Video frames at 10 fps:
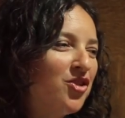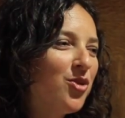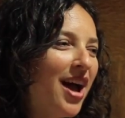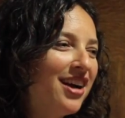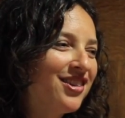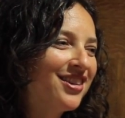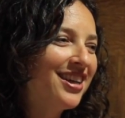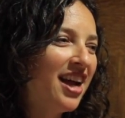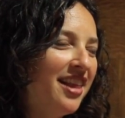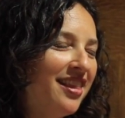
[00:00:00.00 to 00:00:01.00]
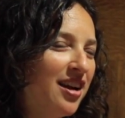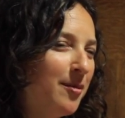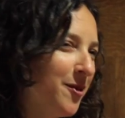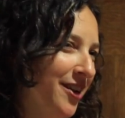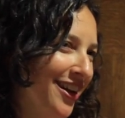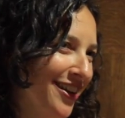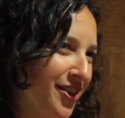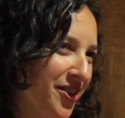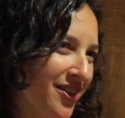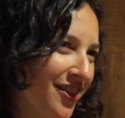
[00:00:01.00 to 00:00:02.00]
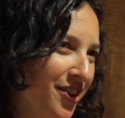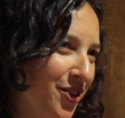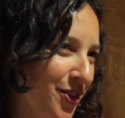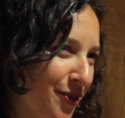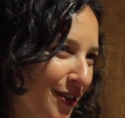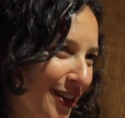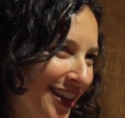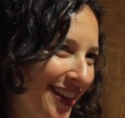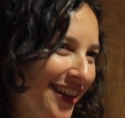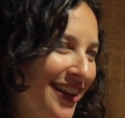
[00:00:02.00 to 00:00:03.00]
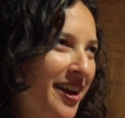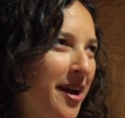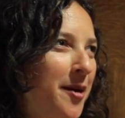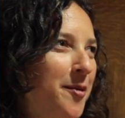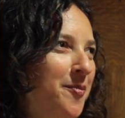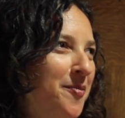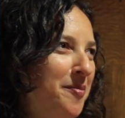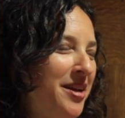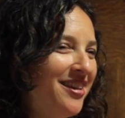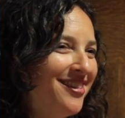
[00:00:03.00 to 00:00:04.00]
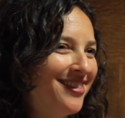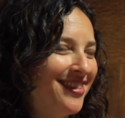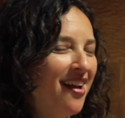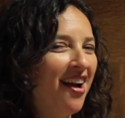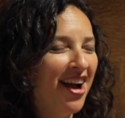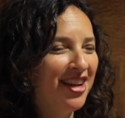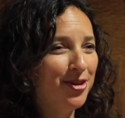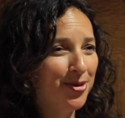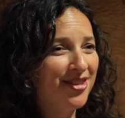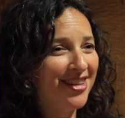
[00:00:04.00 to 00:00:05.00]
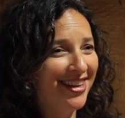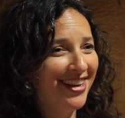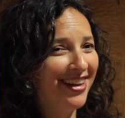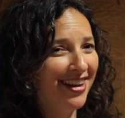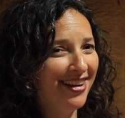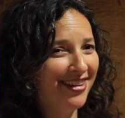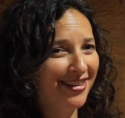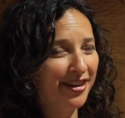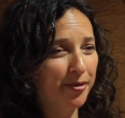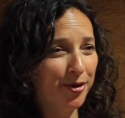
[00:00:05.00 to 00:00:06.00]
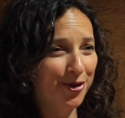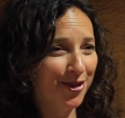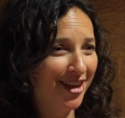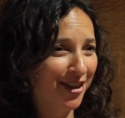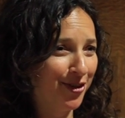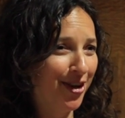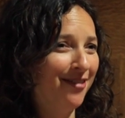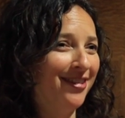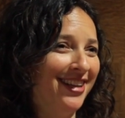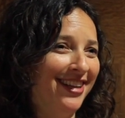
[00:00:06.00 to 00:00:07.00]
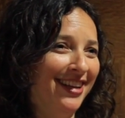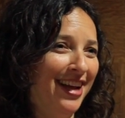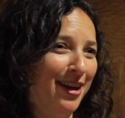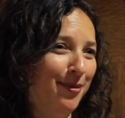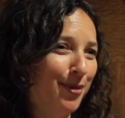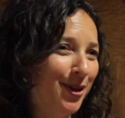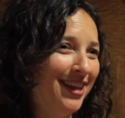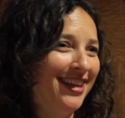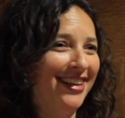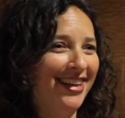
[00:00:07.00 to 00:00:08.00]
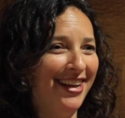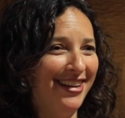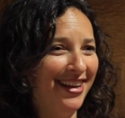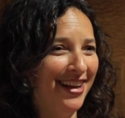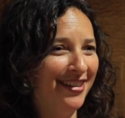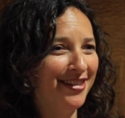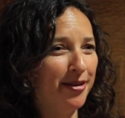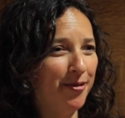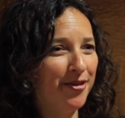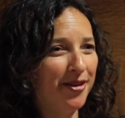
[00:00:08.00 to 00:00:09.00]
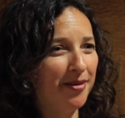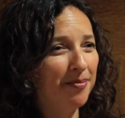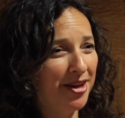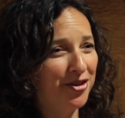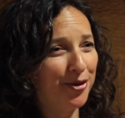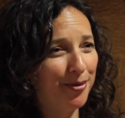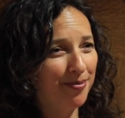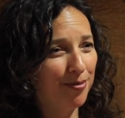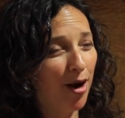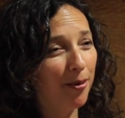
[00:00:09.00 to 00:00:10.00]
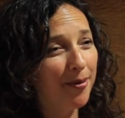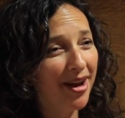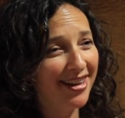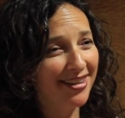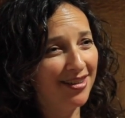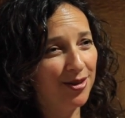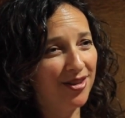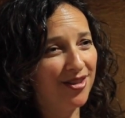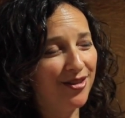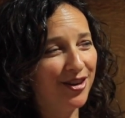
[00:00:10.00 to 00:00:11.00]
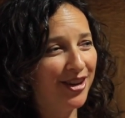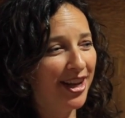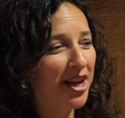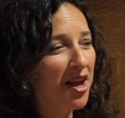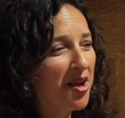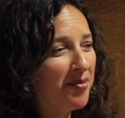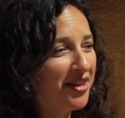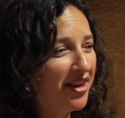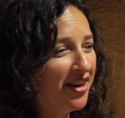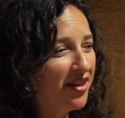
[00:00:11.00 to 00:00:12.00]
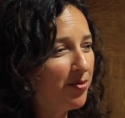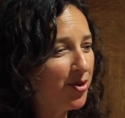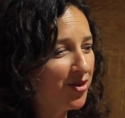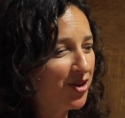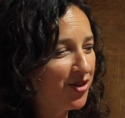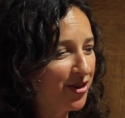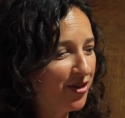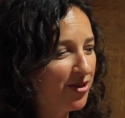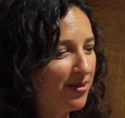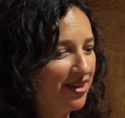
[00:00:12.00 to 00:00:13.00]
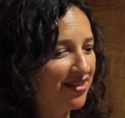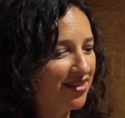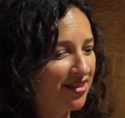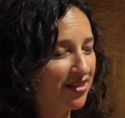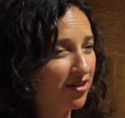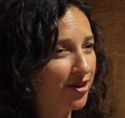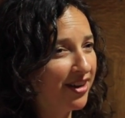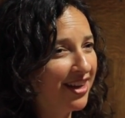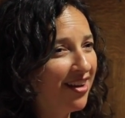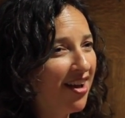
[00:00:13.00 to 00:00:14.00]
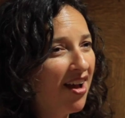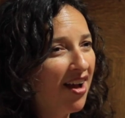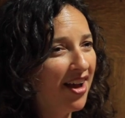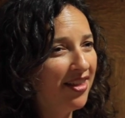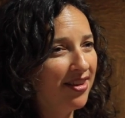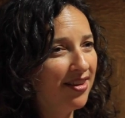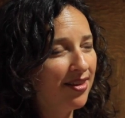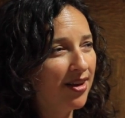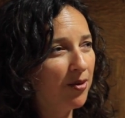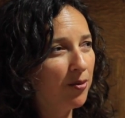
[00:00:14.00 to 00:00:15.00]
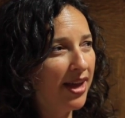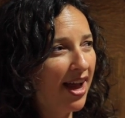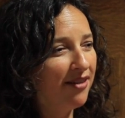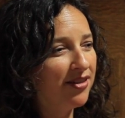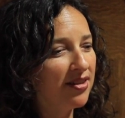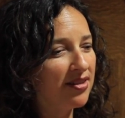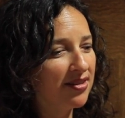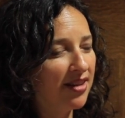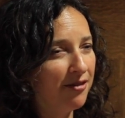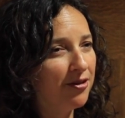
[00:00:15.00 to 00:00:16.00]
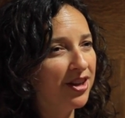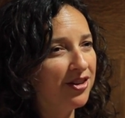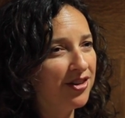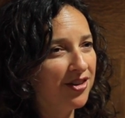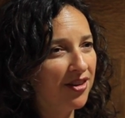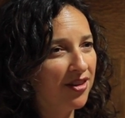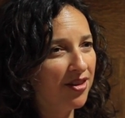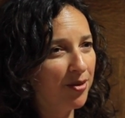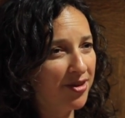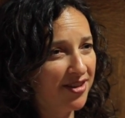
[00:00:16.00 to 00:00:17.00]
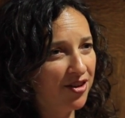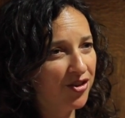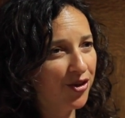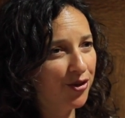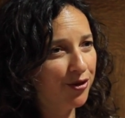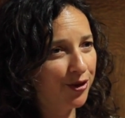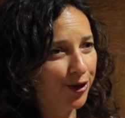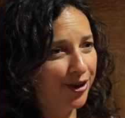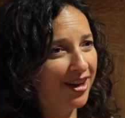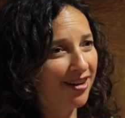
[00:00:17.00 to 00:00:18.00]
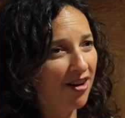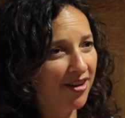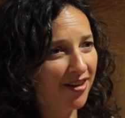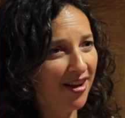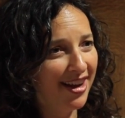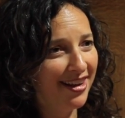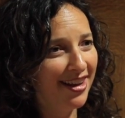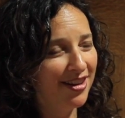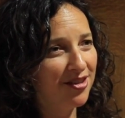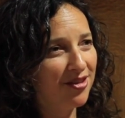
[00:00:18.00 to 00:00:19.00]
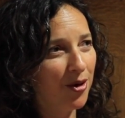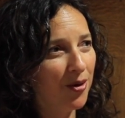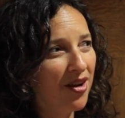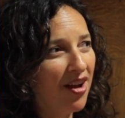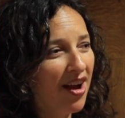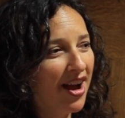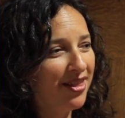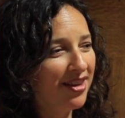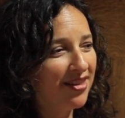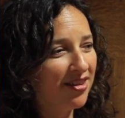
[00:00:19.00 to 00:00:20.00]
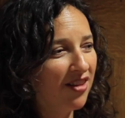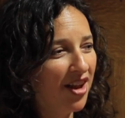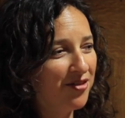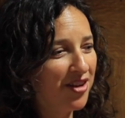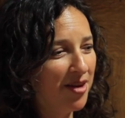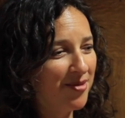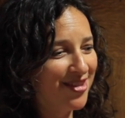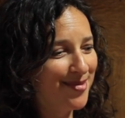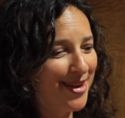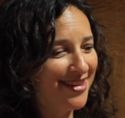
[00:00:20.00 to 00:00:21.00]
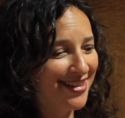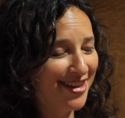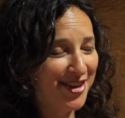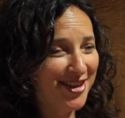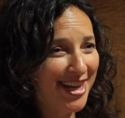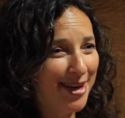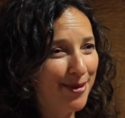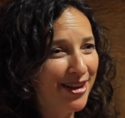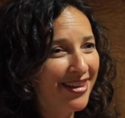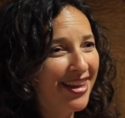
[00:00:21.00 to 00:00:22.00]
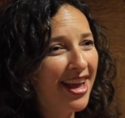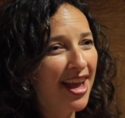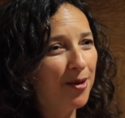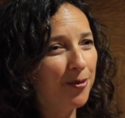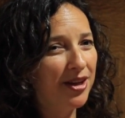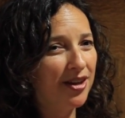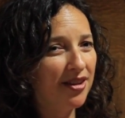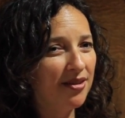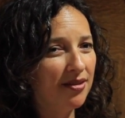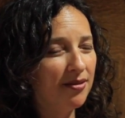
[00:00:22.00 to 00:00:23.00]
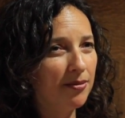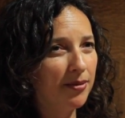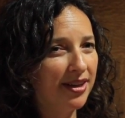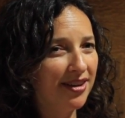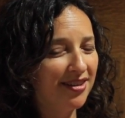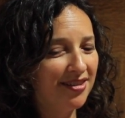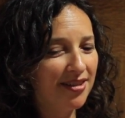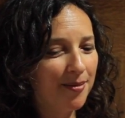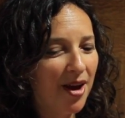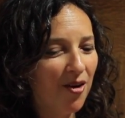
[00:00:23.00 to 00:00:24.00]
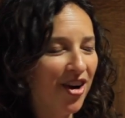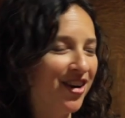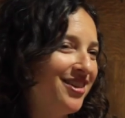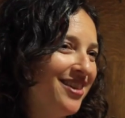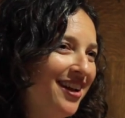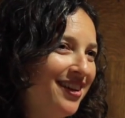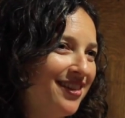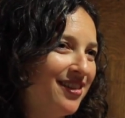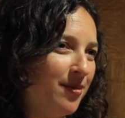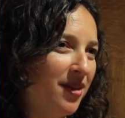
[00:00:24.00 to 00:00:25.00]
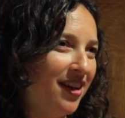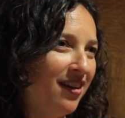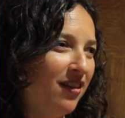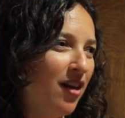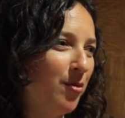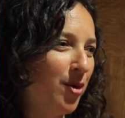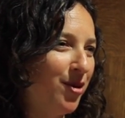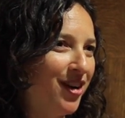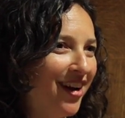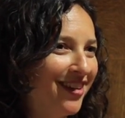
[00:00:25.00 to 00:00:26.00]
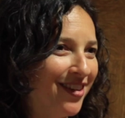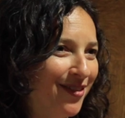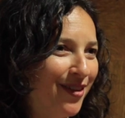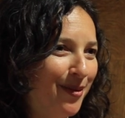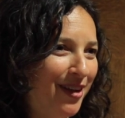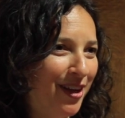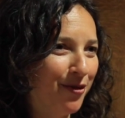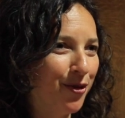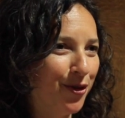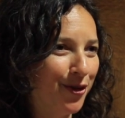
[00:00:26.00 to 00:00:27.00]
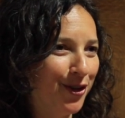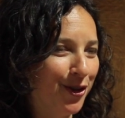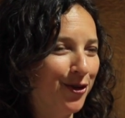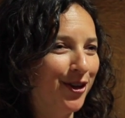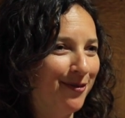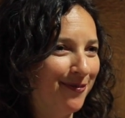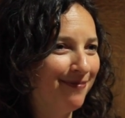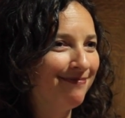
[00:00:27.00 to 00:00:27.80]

So actually, I think I'm going to answer this a little differently than because I do study commercial sex trafficking and bullying and some of the major problematic uses of internet. But the area that most concerns me is learning. I think that we haven't leveraged the potential for learning online. And so I think that a lot of time is spent in entertainment, and we could somehow harness that into something a lot more productive and meaningful for children.